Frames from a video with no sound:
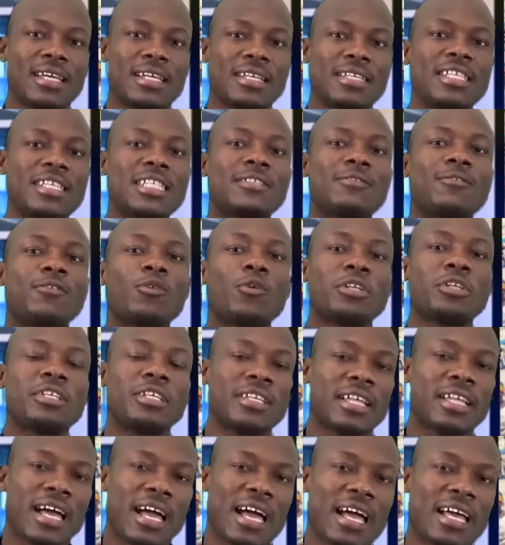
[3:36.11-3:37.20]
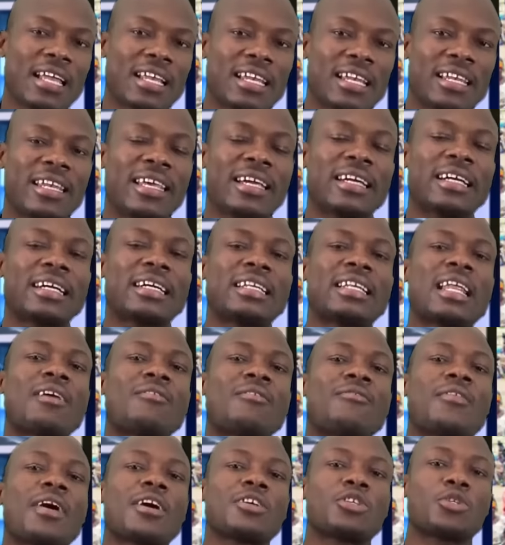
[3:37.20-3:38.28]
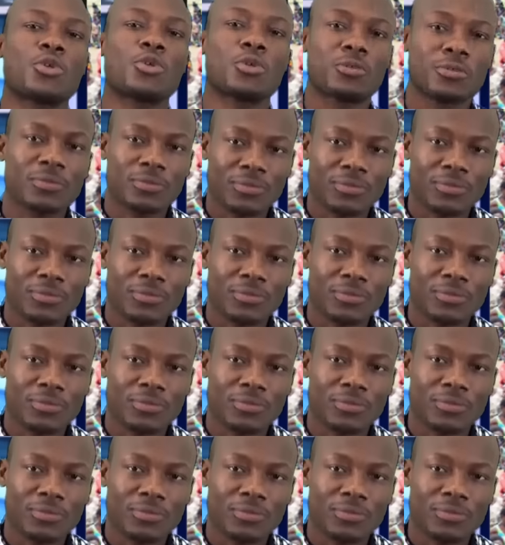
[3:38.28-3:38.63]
this flooding like na fashion?